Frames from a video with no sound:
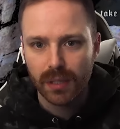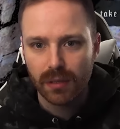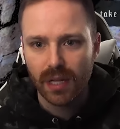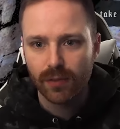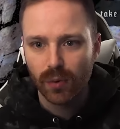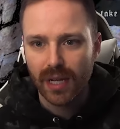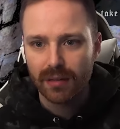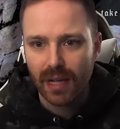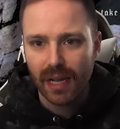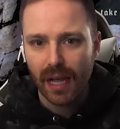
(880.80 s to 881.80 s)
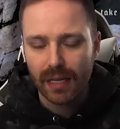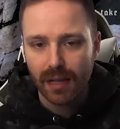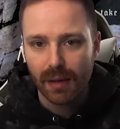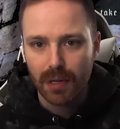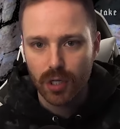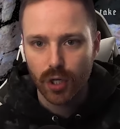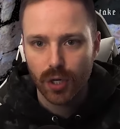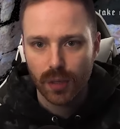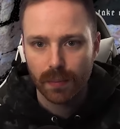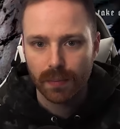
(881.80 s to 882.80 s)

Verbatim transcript: complete the level without taking any damage.